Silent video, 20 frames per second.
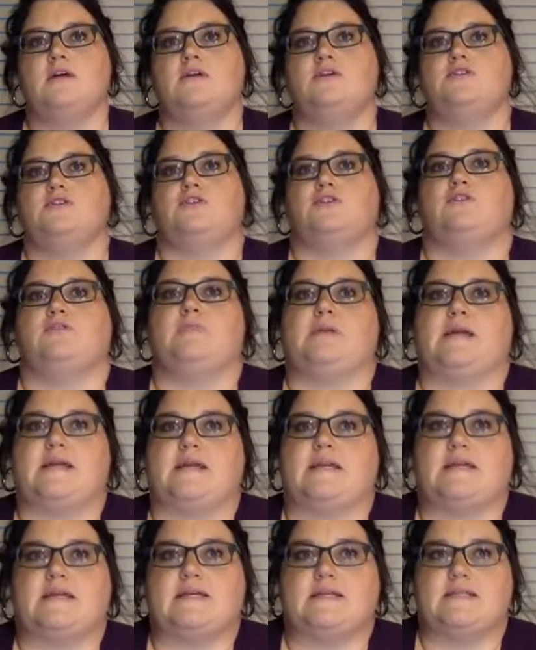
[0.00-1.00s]
Turtle
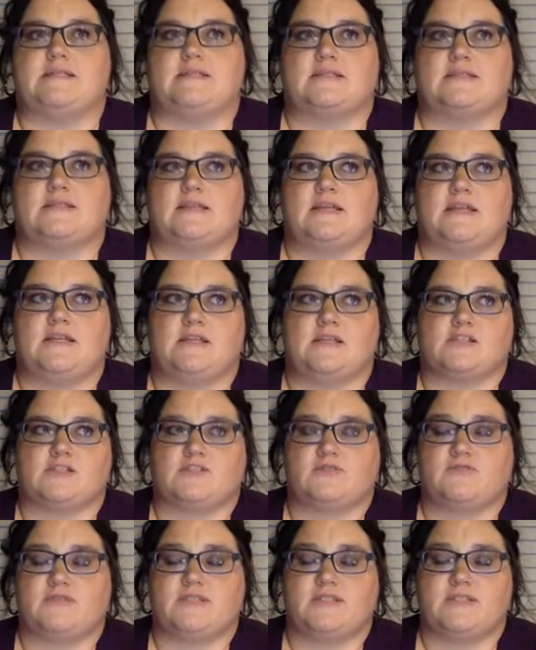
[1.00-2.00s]
Bay is an
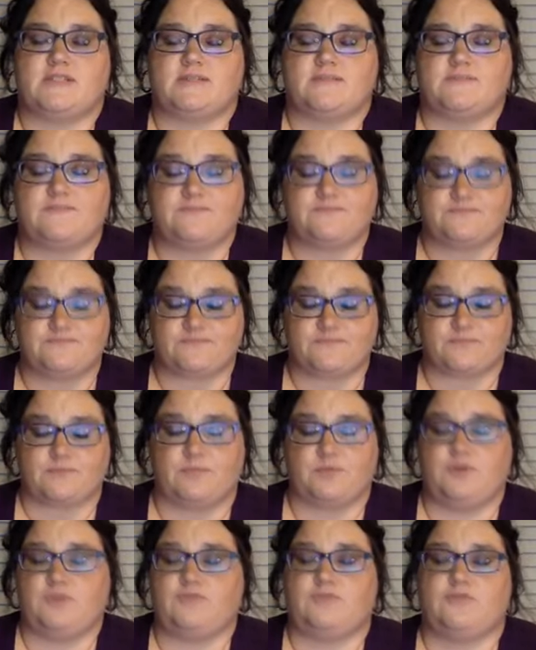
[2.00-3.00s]
exquisite,
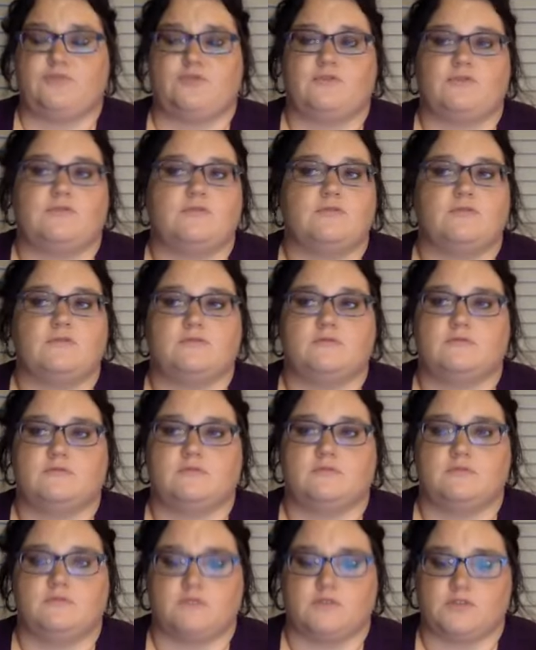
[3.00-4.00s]
beautiful
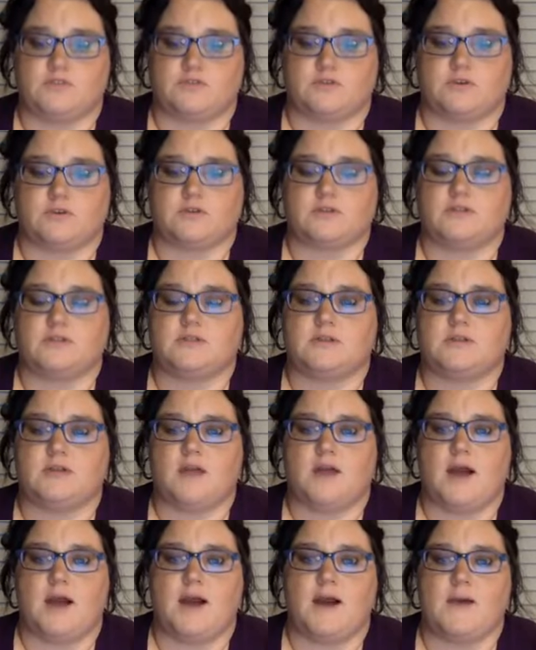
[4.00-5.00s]
resort.
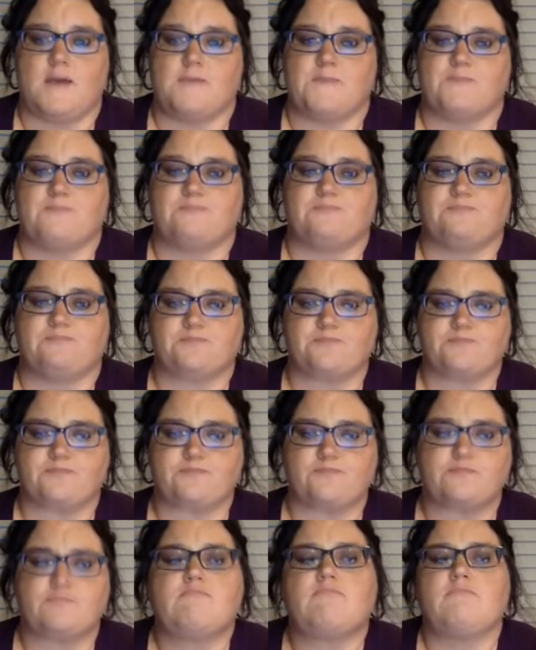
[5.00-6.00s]
Um,
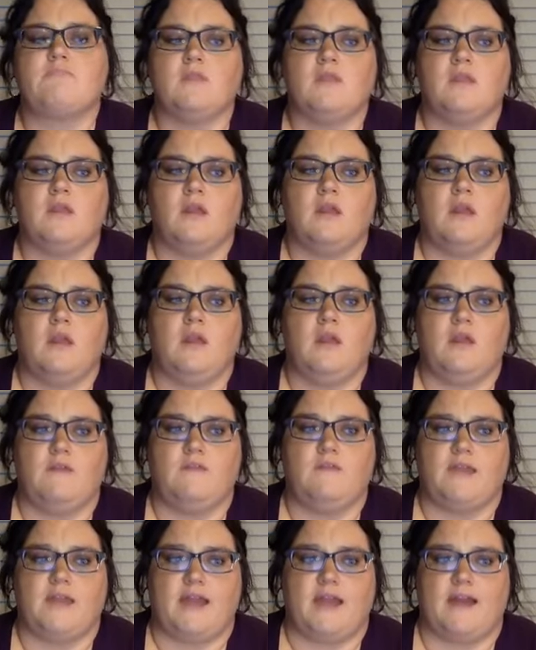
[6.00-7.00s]

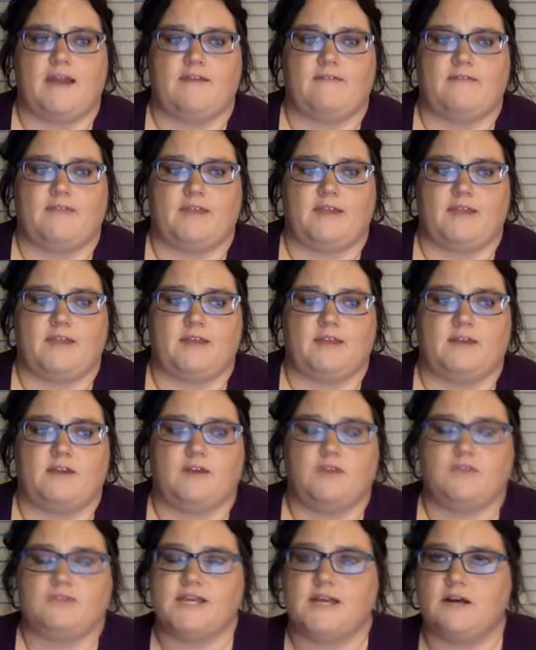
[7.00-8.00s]
they have a
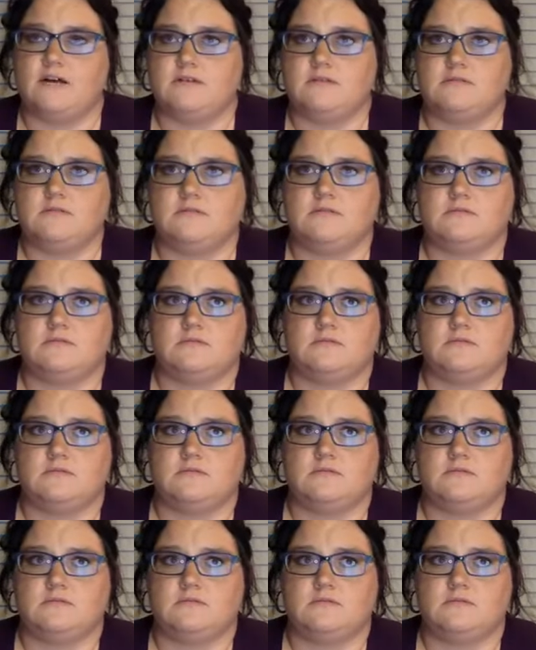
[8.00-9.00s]
hotel,
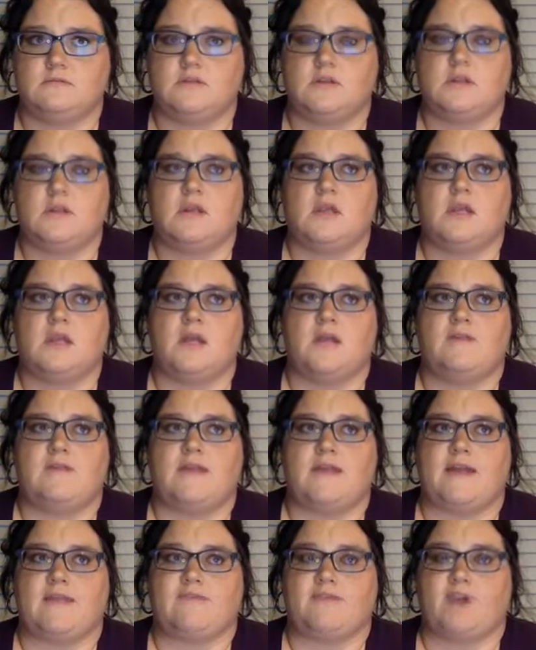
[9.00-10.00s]
they
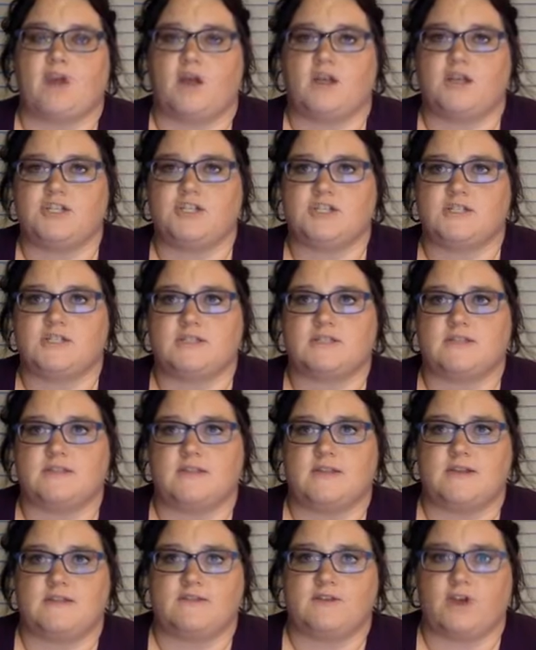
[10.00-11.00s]
have cottages,
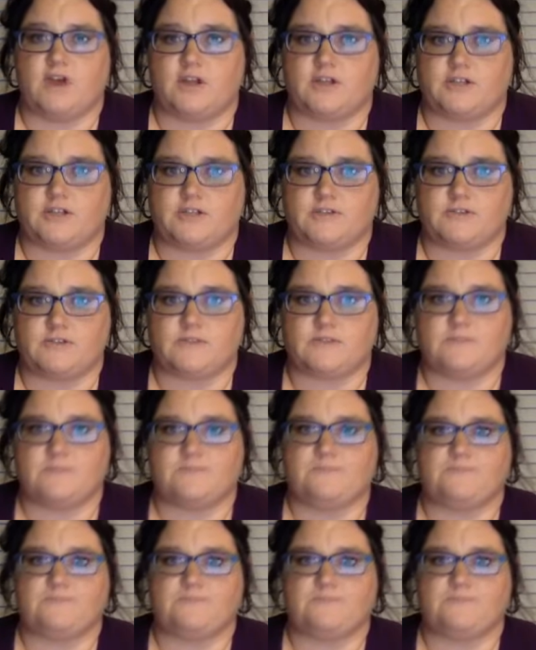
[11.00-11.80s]
they have condos